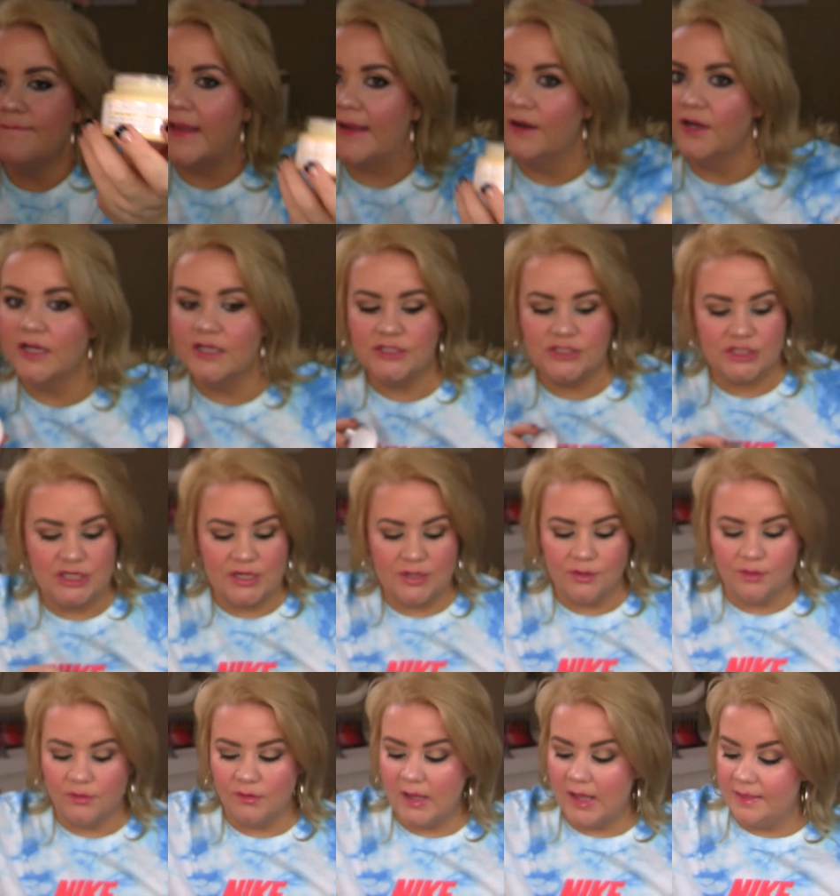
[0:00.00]
very
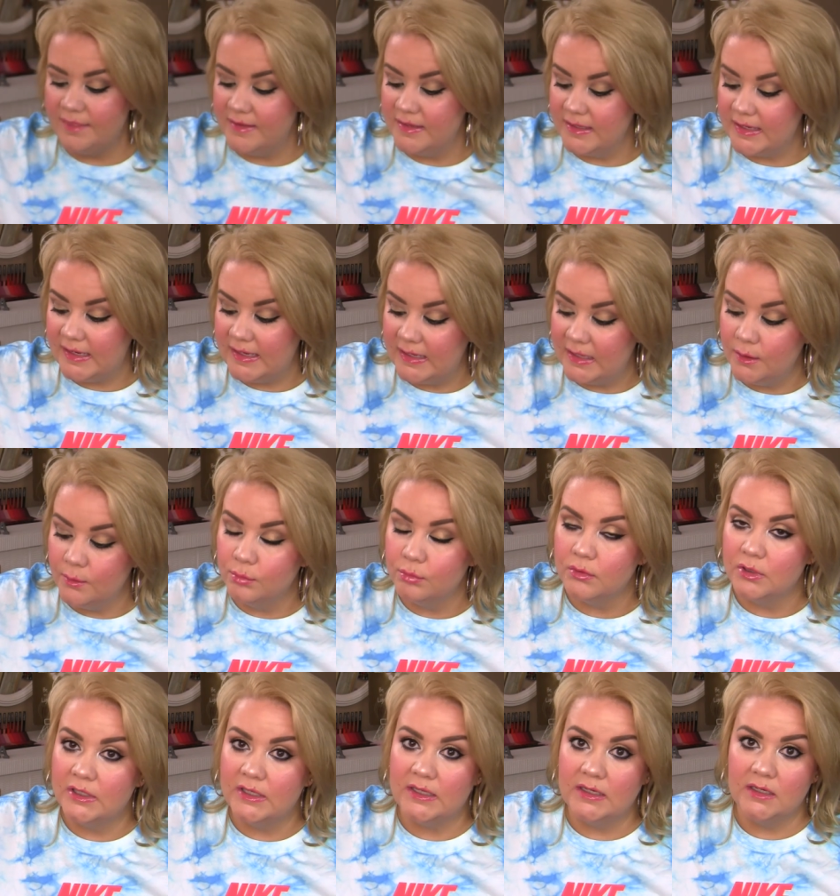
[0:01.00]
gentle. I think
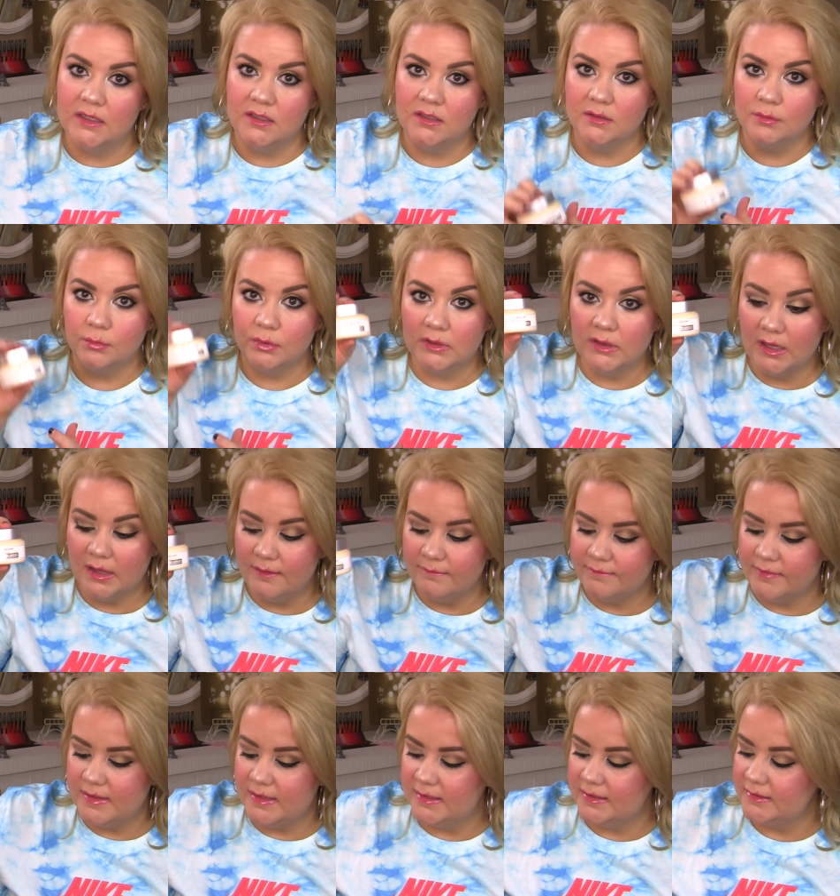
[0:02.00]
anyone would
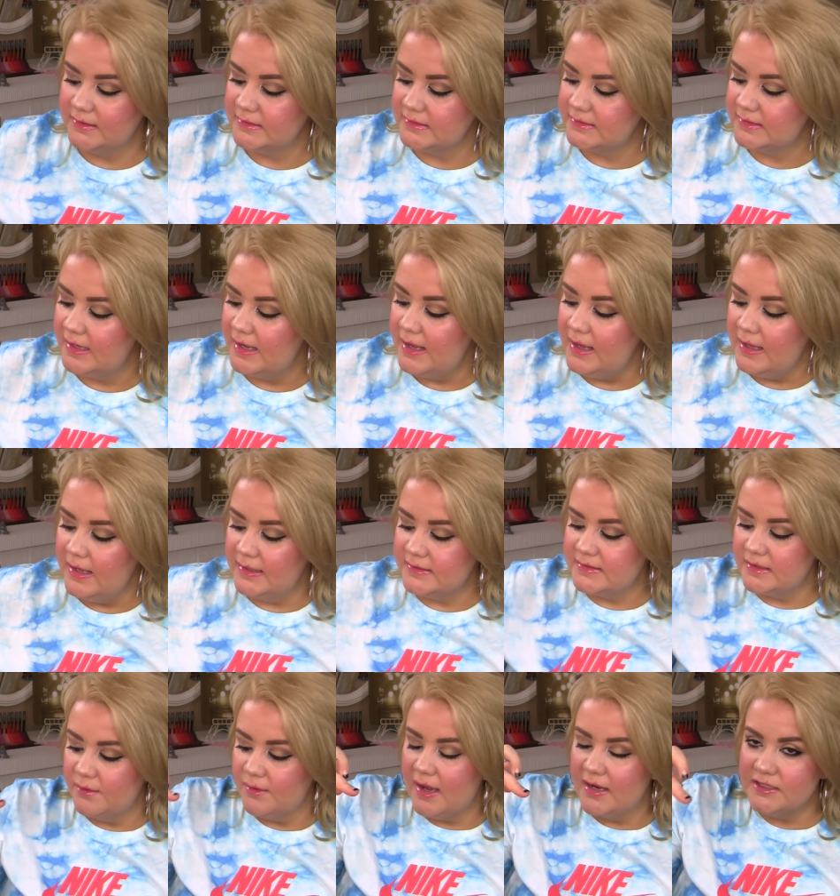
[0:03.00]
love this. And
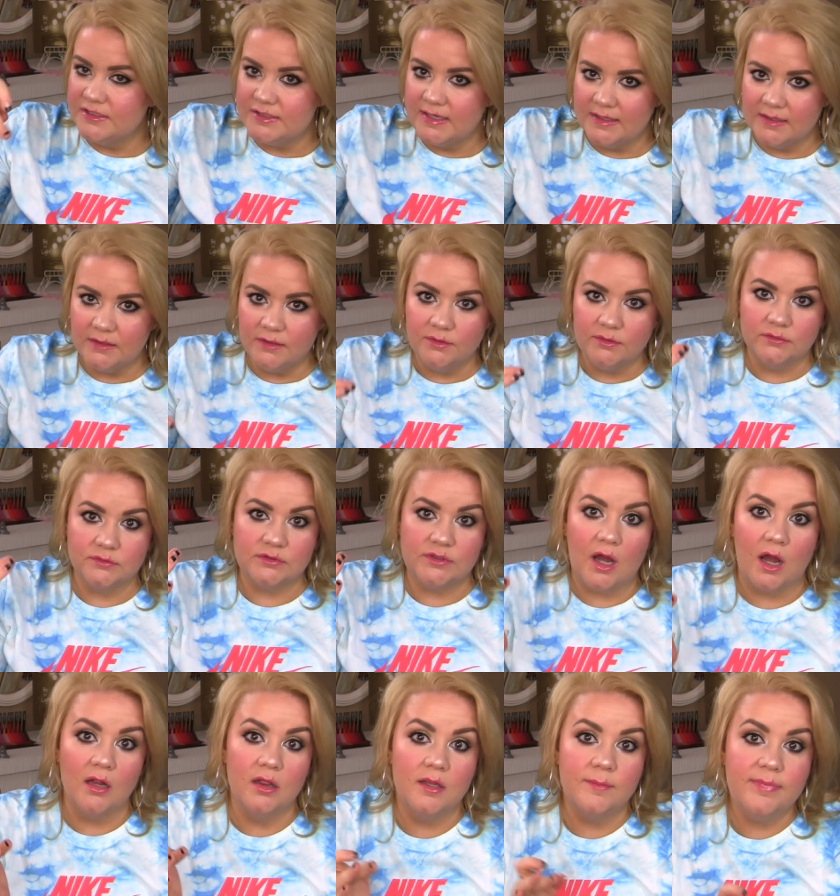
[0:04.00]
so I just take a little
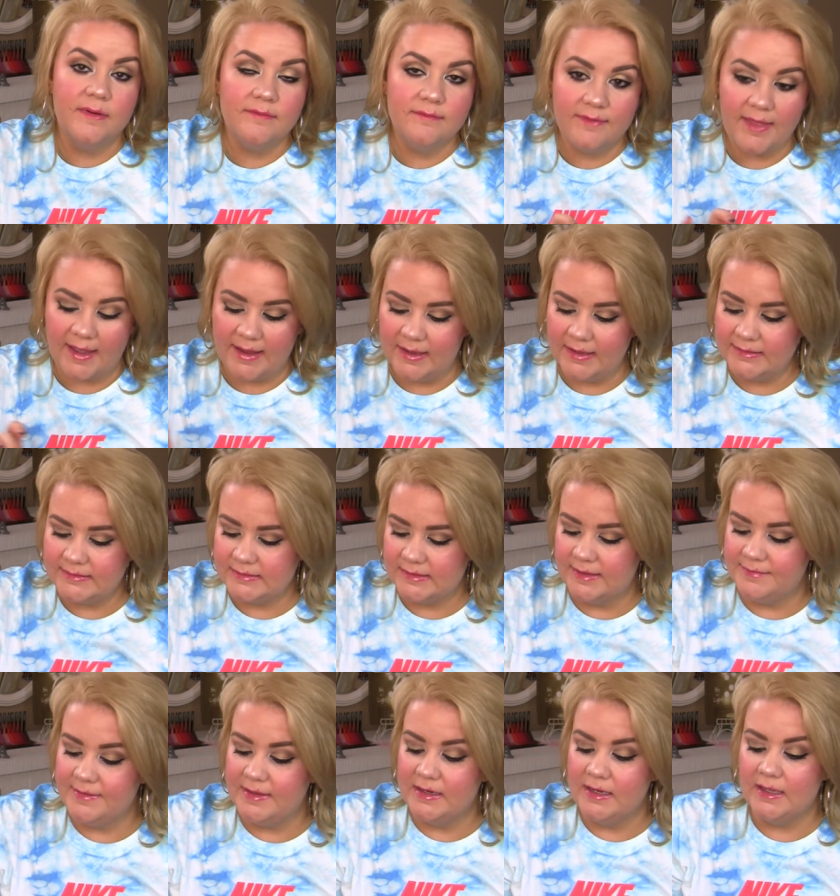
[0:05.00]
dollop of that,
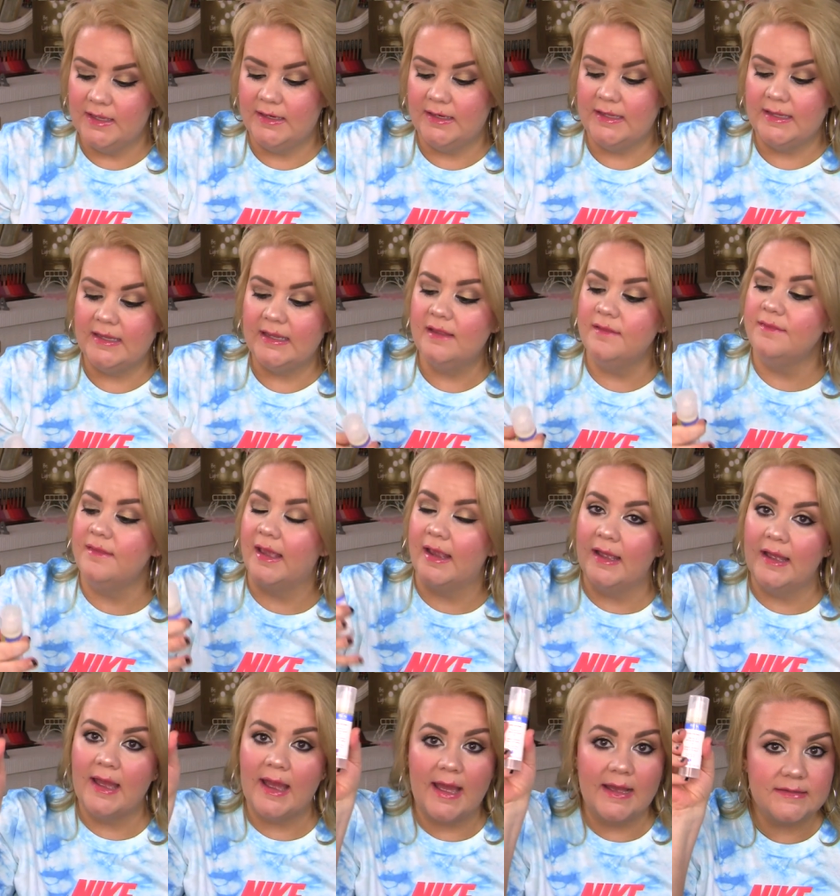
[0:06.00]
and then honey, in
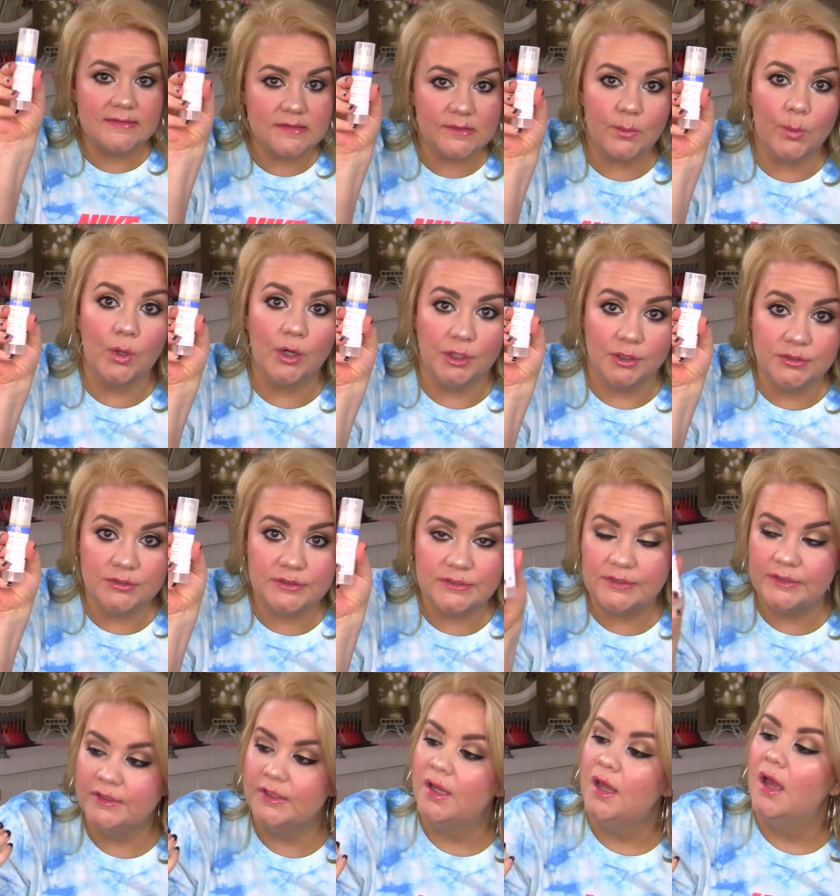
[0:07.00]
that I
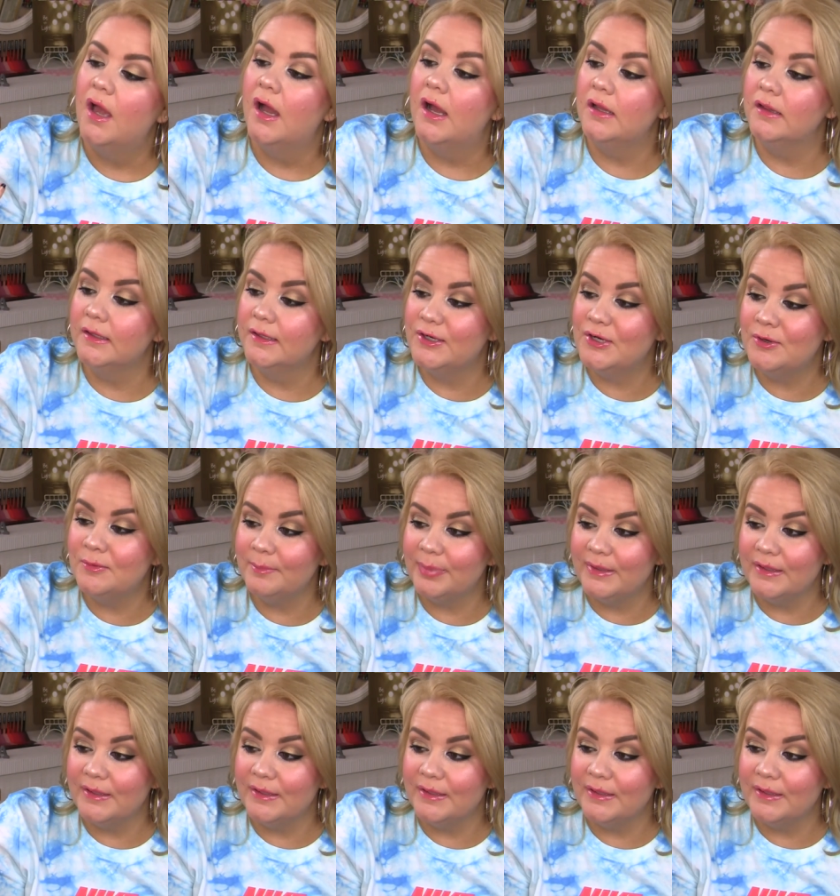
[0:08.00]
squirt a little